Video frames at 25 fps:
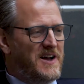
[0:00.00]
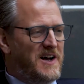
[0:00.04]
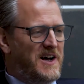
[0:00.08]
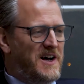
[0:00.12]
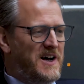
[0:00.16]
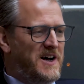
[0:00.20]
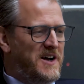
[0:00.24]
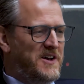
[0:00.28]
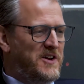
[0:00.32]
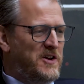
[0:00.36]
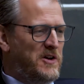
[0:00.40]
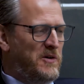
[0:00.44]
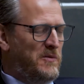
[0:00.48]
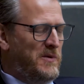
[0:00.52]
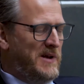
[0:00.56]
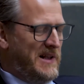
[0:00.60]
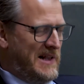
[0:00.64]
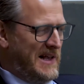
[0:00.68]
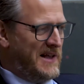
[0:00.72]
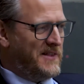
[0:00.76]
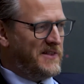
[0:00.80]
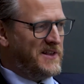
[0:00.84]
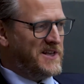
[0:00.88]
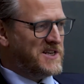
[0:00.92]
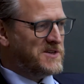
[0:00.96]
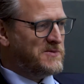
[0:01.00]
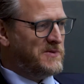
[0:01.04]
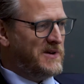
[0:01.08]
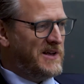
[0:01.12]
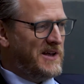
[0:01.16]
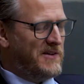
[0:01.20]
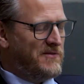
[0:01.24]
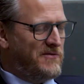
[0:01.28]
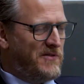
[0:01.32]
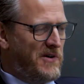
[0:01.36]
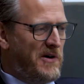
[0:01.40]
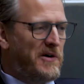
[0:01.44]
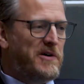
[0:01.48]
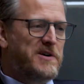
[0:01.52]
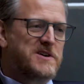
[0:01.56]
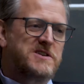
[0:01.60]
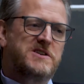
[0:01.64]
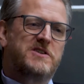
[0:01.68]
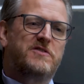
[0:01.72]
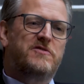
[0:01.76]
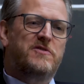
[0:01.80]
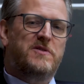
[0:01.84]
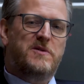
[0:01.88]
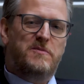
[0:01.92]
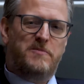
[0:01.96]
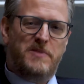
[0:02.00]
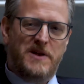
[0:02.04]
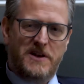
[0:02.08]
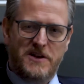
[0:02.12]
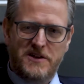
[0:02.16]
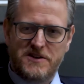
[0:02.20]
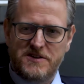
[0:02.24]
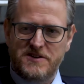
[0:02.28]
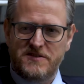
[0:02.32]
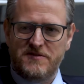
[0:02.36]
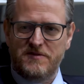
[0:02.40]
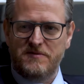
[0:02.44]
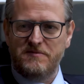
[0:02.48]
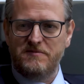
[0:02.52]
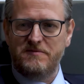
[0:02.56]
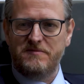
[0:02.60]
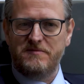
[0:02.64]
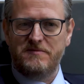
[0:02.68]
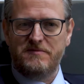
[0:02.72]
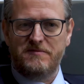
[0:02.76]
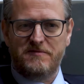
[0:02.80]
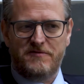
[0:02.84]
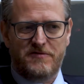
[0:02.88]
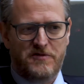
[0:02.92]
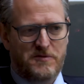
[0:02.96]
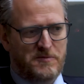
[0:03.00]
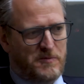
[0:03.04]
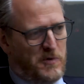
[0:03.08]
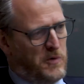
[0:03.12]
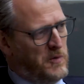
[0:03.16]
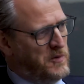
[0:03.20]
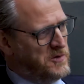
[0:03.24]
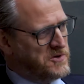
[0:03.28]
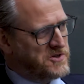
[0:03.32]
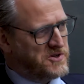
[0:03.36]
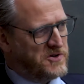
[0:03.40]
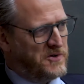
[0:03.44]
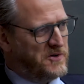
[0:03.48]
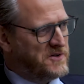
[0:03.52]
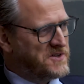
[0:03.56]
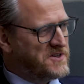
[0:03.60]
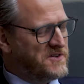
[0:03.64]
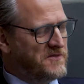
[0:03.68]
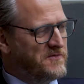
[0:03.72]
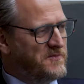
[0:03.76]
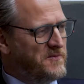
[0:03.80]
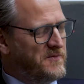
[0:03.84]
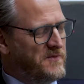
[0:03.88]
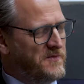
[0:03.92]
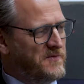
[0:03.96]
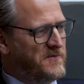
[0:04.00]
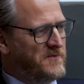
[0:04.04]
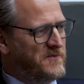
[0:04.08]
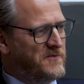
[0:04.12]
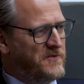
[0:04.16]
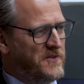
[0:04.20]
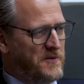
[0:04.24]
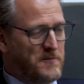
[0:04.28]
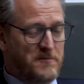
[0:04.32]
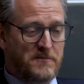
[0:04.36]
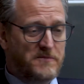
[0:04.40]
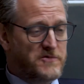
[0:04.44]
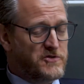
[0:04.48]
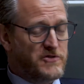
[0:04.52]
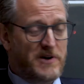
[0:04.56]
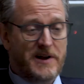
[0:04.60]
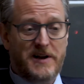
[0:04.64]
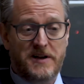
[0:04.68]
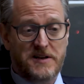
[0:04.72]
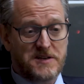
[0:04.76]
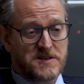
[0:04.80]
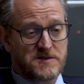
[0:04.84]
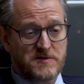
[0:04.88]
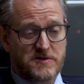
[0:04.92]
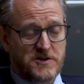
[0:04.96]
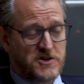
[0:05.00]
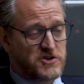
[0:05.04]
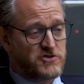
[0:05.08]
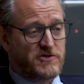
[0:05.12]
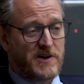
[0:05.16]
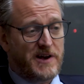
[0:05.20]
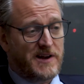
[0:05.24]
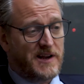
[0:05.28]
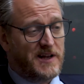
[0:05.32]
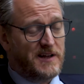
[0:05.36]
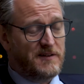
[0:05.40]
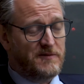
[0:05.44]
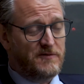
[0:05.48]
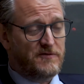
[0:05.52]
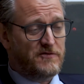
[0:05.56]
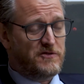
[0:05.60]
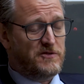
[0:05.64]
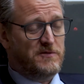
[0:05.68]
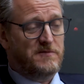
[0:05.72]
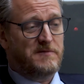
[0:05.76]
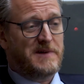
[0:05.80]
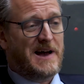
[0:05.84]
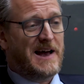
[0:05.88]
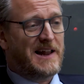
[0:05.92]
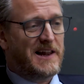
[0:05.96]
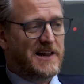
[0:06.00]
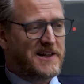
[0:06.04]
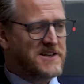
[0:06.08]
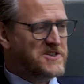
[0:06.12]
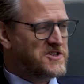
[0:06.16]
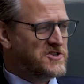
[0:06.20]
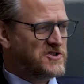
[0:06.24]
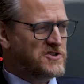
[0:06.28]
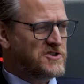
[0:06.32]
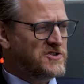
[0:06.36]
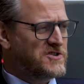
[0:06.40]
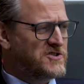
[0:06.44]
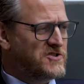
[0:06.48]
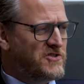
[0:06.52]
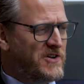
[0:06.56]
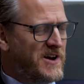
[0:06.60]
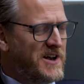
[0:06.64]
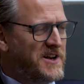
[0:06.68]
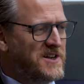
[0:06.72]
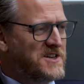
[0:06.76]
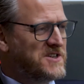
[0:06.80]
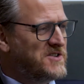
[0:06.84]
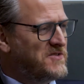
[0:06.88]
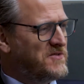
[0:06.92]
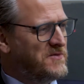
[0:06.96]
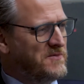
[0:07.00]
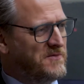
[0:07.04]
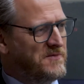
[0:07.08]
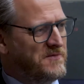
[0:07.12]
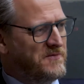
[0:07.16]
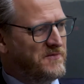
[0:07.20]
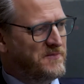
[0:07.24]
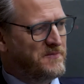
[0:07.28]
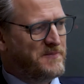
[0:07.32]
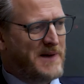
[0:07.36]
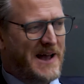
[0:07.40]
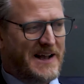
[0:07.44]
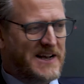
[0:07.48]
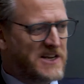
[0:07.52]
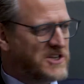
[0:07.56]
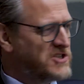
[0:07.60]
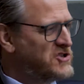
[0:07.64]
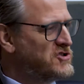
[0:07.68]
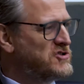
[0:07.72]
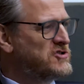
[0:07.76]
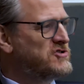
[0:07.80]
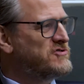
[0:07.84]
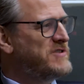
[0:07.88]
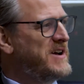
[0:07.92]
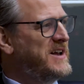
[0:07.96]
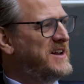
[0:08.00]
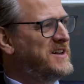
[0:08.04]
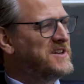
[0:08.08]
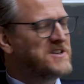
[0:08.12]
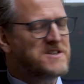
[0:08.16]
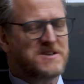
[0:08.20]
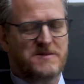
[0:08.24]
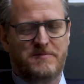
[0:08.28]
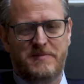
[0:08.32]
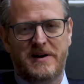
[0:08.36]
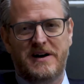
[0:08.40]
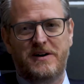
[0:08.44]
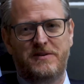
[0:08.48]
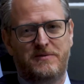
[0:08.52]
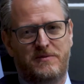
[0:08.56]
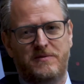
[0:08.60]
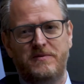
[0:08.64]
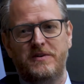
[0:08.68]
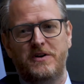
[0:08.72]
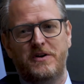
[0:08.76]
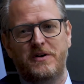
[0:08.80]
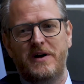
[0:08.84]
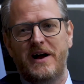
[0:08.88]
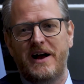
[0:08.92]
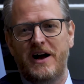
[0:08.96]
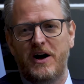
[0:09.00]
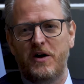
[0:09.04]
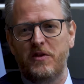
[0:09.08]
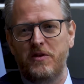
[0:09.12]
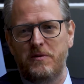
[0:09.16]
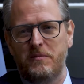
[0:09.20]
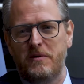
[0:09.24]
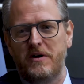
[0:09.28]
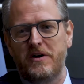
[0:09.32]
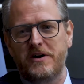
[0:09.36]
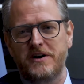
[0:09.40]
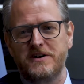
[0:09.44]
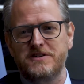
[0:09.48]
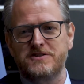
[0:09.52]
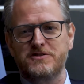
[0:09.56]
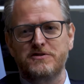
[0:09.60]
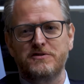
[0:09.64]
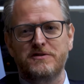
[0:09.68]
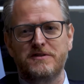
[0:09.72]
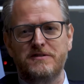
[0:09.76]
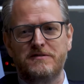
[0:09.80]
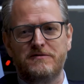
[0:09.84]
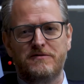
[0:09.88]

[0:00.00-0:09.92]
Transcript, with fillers: Uh, you know, week like this, we get various different opinions from, from all sorts of from traders to trader, from analysts to traders, from banks to traders about you know how the market is going to